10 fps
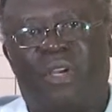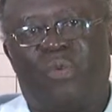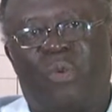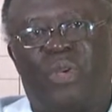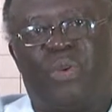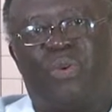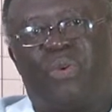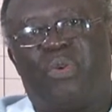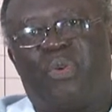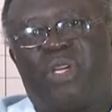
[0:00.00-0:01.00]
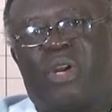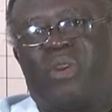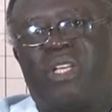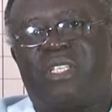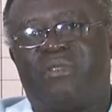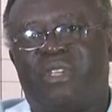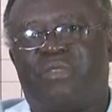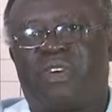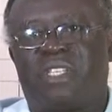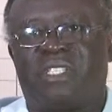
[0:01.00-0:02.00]
we do not know the relative
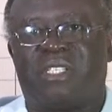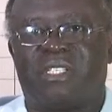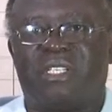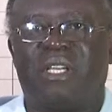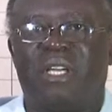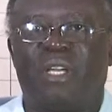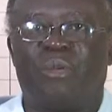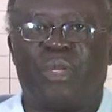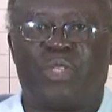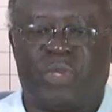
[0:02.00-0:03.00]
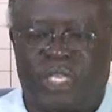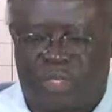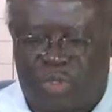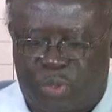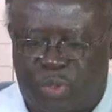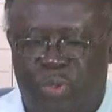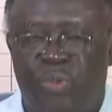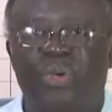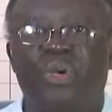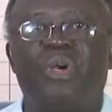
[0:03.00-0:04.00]
differences between the two
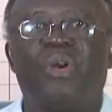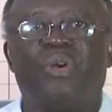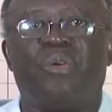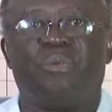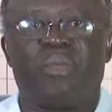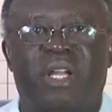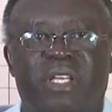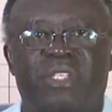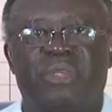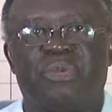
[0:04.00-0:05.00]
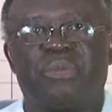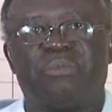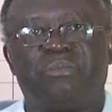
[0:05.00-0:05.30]
magnitude.